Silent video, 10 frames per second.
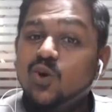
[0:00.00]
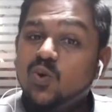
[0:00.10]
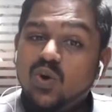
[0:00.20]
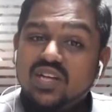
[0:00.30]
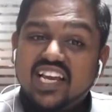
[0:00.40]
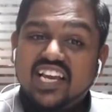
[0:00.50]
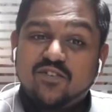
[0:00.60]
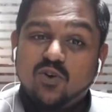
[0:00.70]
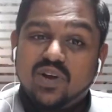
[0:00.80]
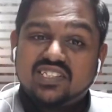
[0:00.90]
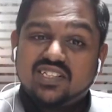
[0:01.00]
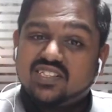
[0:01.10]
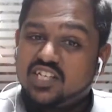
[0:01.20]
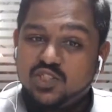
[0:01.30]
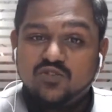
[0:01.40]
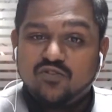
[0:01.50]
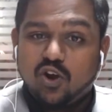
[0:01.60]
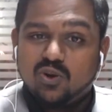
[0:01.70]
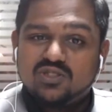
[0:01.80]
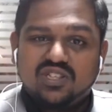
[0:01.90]
who are the influencers that you
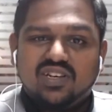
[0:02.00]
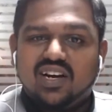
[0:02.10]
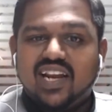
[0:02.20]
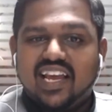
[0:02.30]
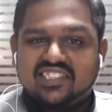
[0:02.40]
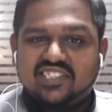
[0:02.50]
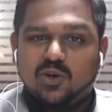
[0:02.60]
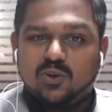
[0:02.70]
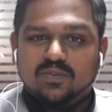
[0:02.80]
follow to learn SEO?